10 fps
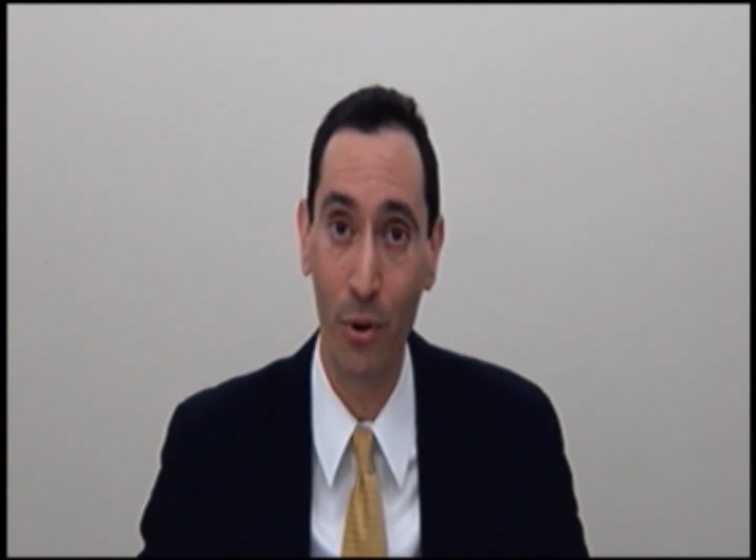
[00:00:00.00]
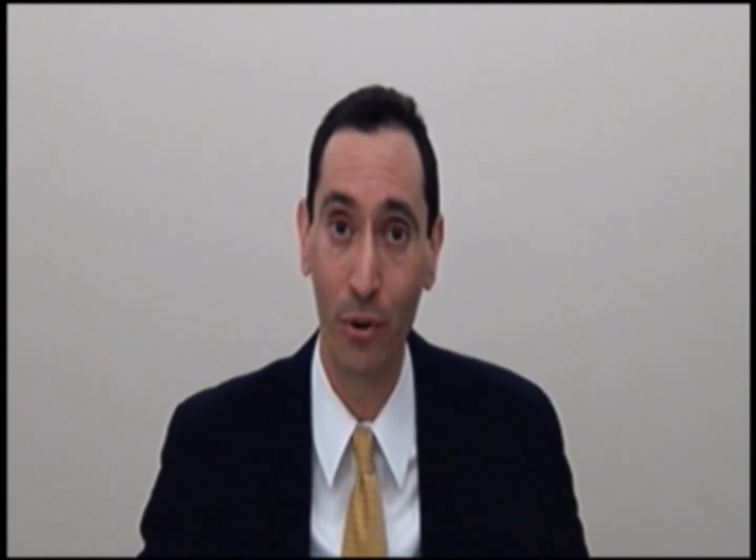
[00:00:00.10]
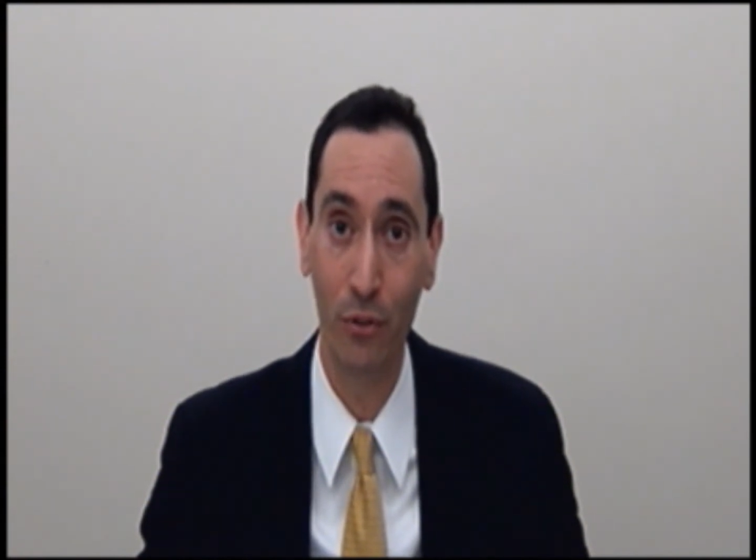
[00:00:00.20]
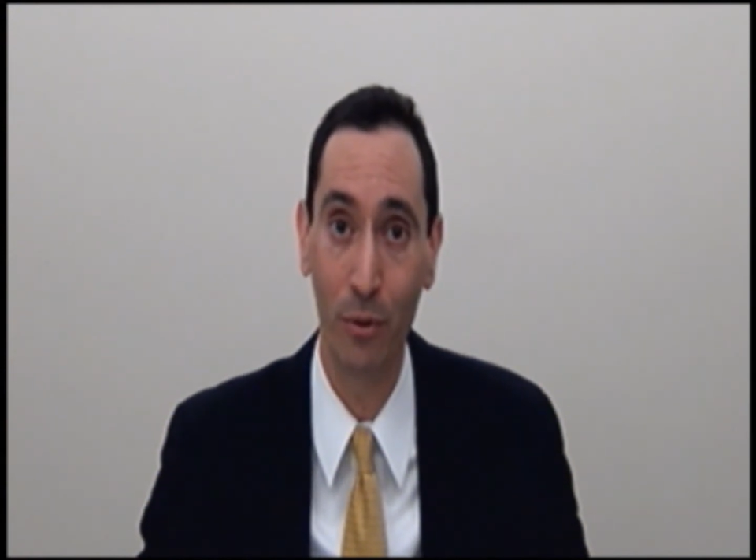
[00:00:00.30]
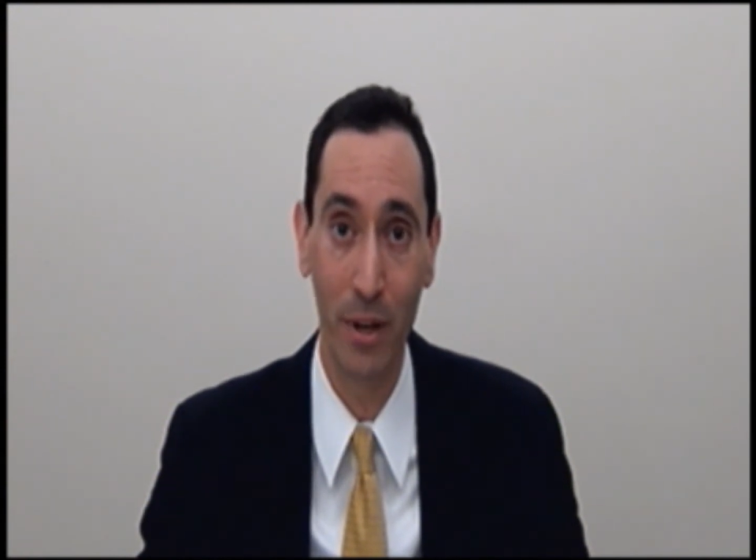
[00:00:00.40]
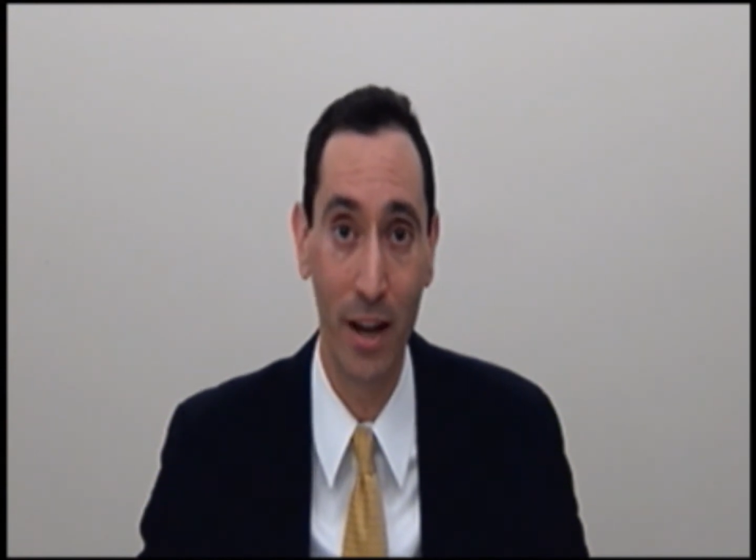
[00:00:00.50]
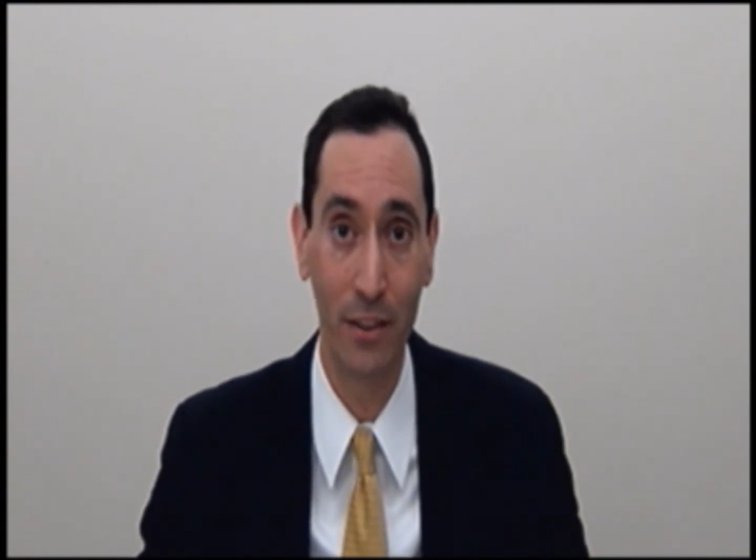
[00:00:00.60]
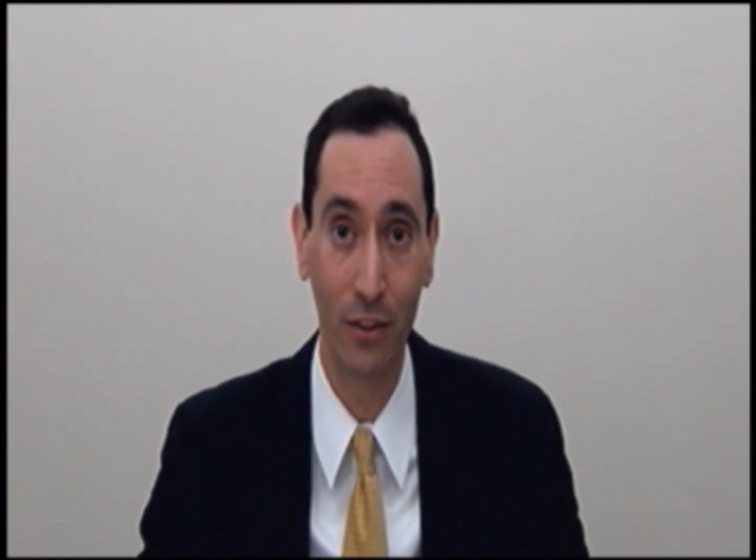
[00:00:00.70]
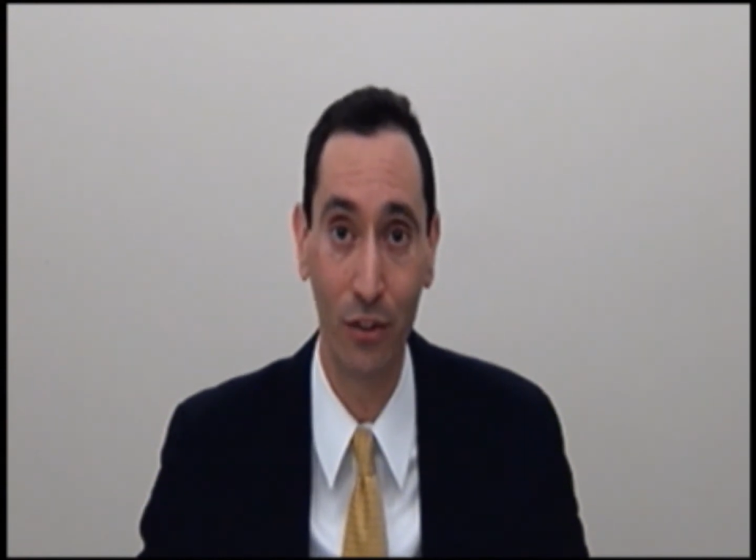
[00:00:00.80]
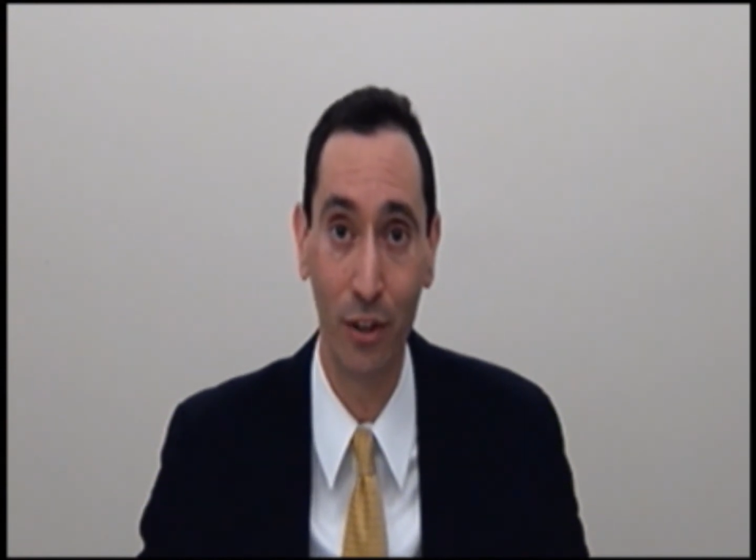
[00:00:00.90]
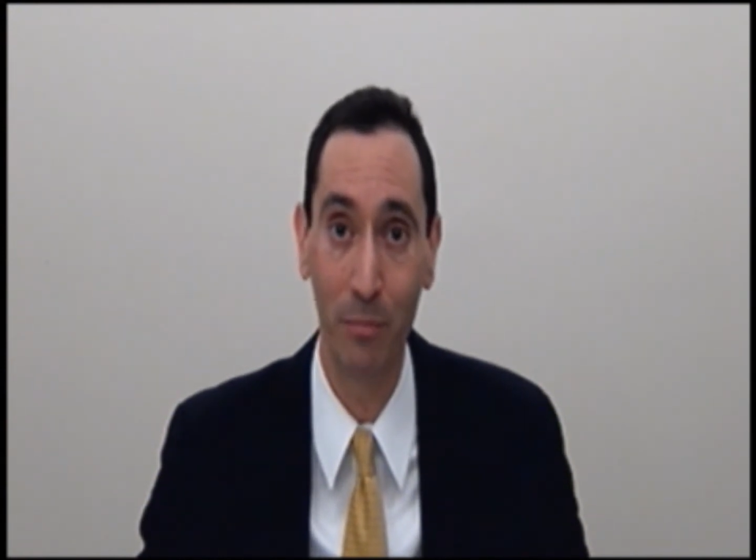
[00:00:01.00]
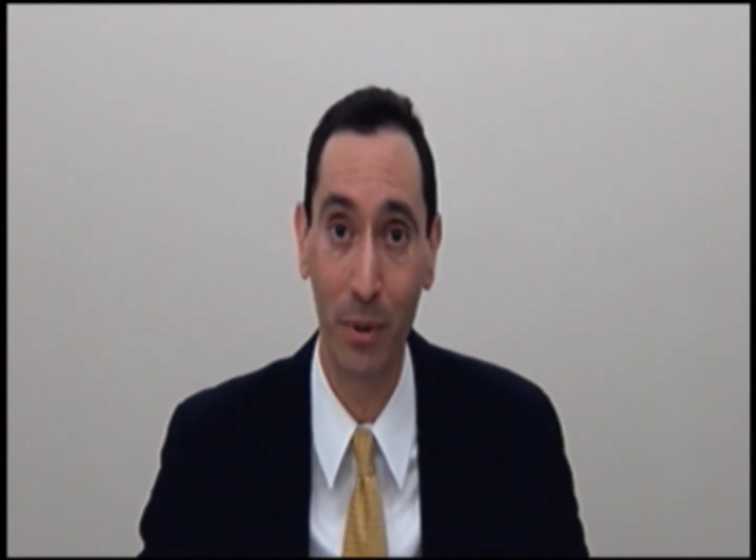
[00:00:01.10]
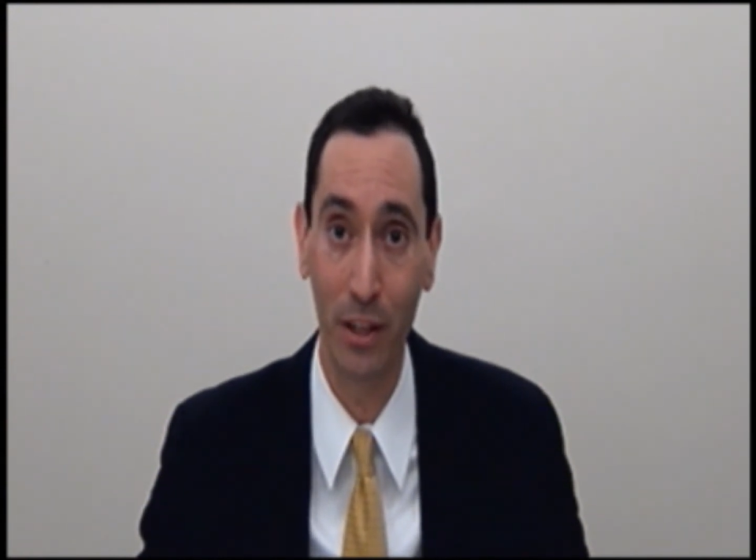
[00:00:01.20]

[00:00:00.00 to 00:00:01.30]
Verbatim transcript: pointers, and behind the scenes